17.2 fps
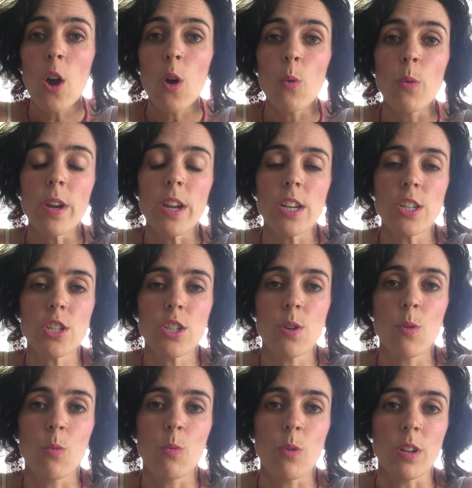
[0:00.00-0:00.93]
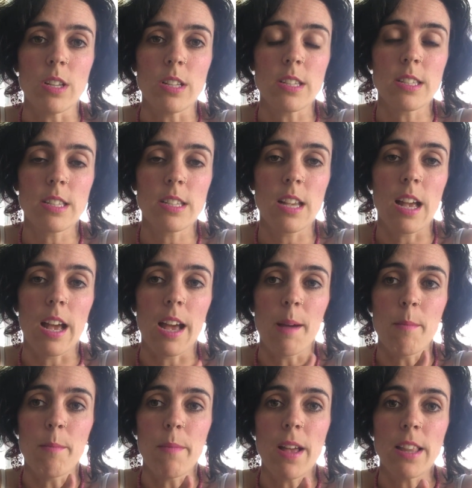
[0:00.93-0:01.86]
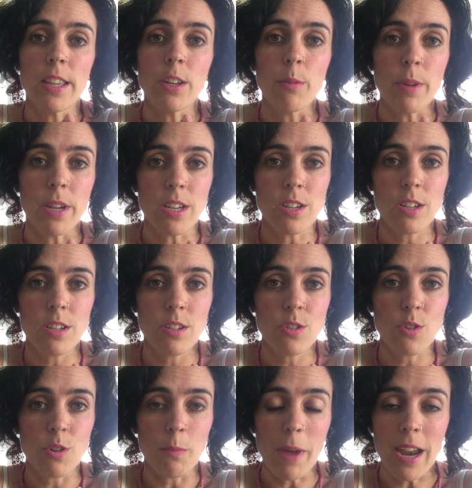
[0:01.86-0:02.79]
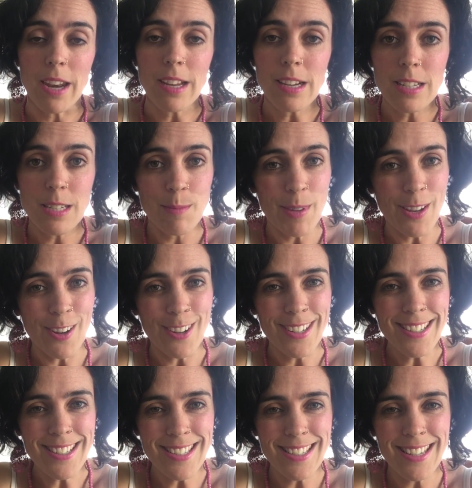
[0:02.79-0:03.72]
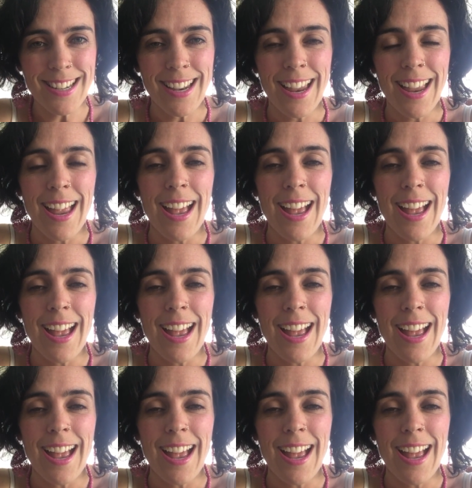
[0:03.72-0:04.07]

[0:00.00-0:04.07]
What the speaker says: which was a little bit traumatic, to be honest.